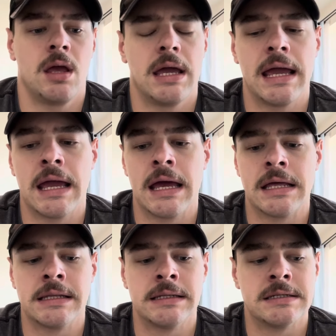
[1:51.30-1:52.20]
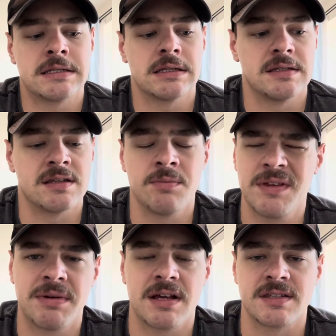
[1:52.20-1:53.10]
And simply
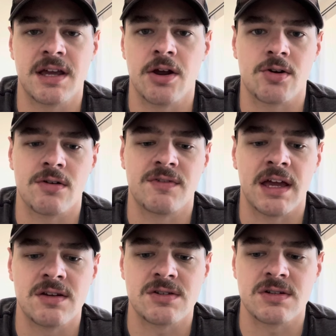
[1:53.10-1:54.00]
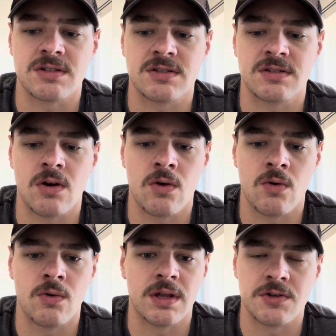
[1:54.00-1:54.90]
because the character of Dane is just
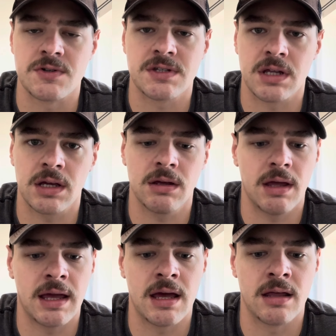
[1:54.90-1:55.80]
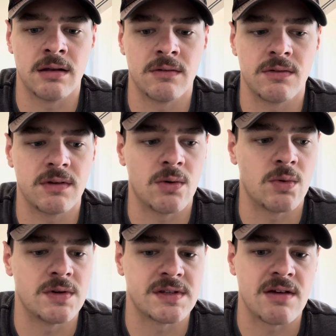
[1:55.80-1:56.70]
so interesting, and it
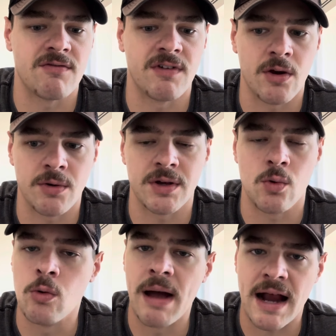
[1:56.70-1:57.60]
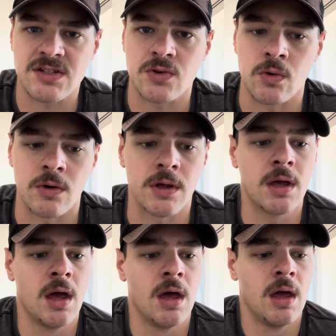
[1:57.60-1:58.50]
was a very cool backstory.
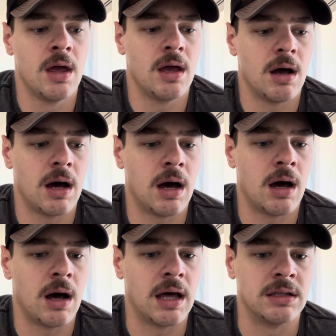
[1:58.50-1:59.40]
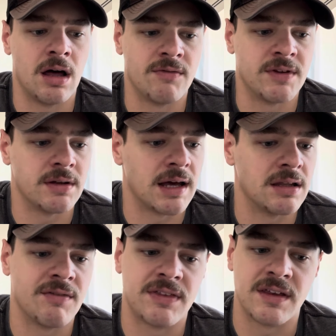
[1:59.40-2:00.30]
I loved it. I
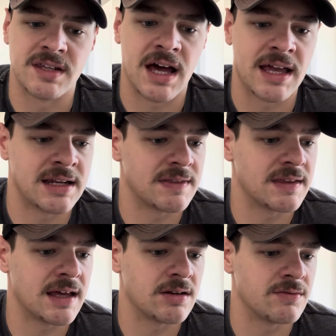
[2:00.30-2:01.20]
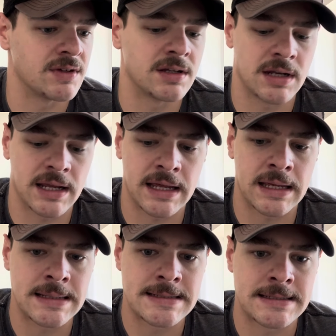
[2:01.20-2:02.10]
loved the tie-in at the end of it,
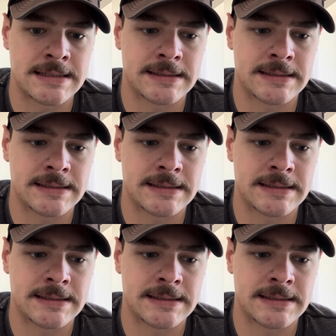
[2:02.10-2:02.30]
and